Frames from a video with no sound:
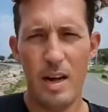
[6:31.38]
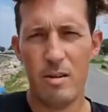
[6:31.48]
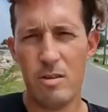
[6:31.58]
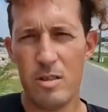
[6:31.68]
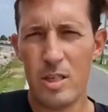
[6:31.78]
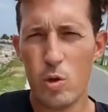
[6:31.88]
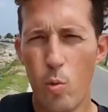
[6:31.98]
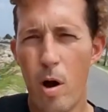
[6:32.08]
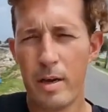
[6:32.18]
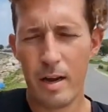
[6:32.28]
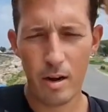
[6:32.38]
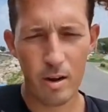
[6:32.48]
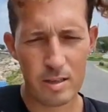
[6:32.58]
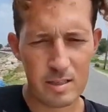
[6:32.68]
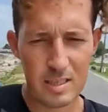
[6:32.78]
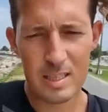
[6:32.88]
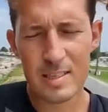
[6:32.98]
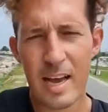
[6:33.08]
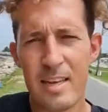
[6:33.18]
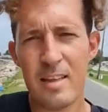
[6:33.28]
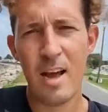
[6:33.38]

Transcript: I'll continue walking along the seaside